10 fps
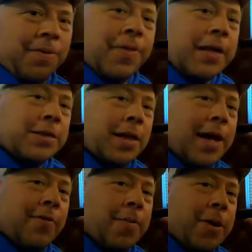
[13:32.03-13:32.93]
Thanks a
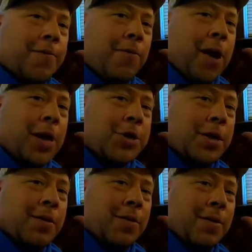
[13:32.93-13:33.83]
lot, everybody, for
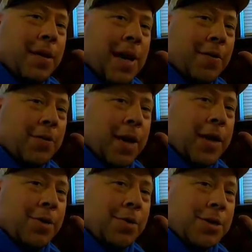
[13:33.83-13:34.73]
watching. Have a great
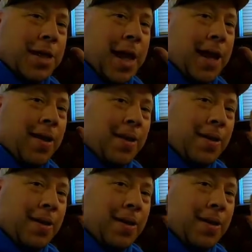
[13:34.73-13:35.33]
indoors day.